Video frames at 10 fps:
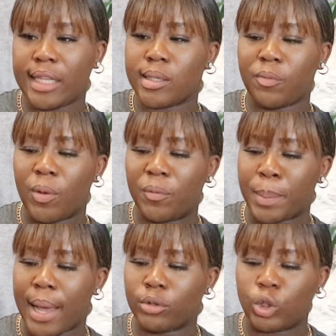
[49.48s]
this up from
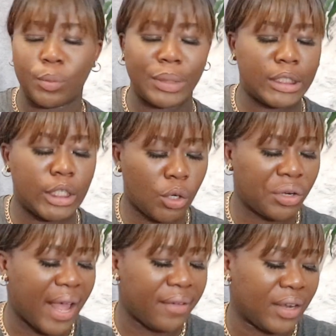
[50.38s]
pound shop but they
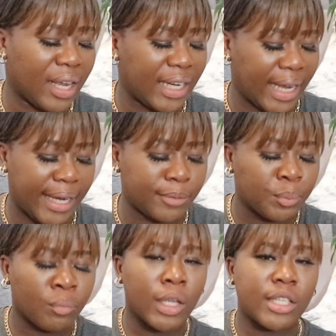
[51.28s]
don't have it again
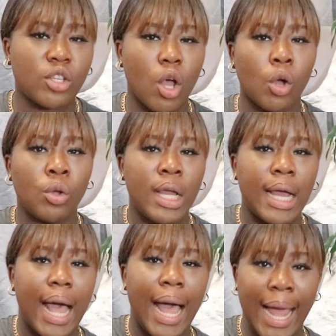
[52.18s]
so
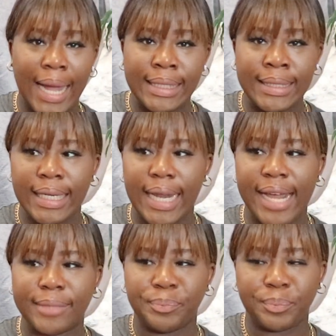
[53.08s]
i
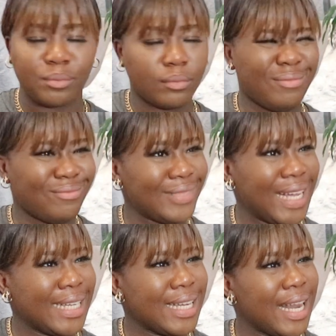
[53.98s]
needed
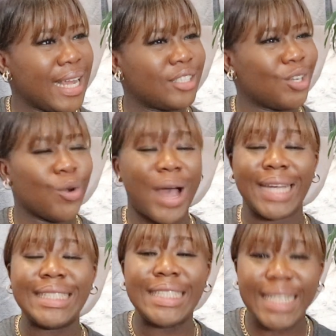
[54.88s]
i needed or
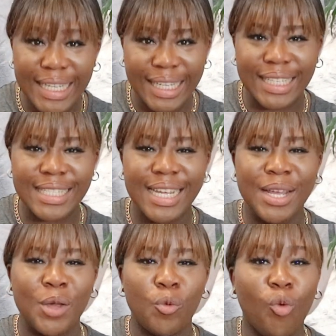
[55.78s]
i need
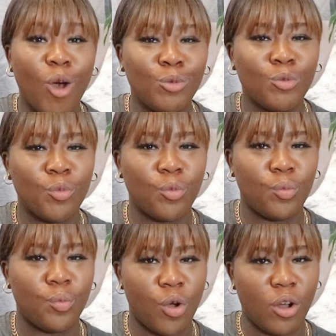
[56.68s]
one
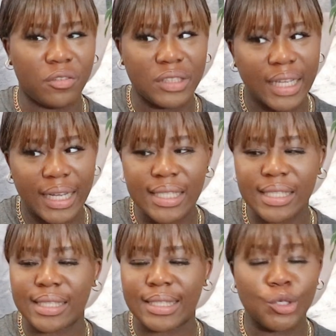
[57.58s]
more of
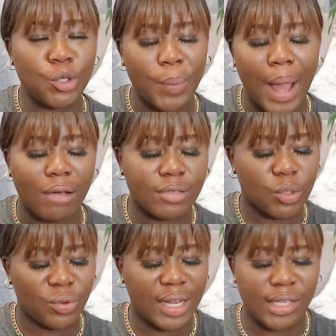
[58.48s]
this two pounds
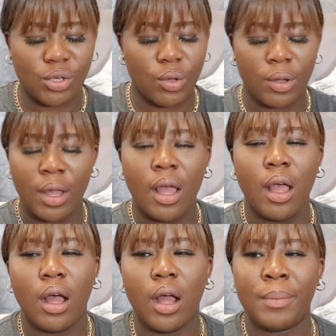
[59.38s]
the one i saw
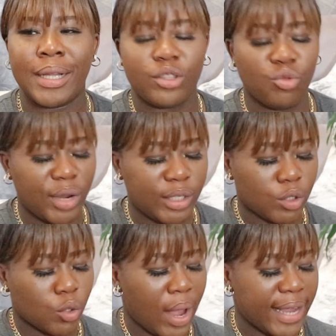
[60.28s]
um, at the range
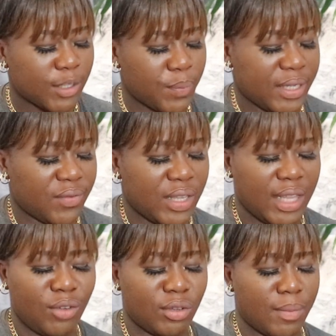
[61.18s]
was quite expensive i
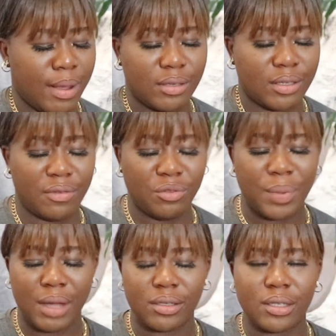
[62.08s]
think it was about seven
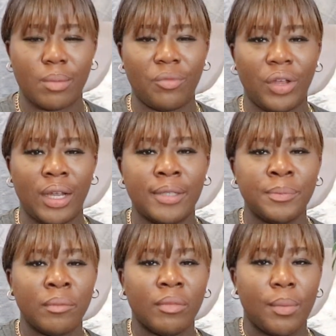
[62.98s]
pound or something
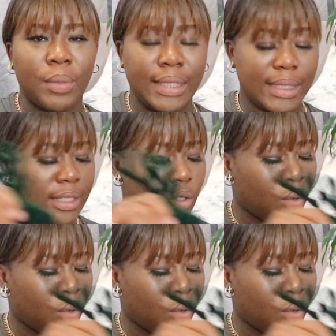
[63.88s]
but this is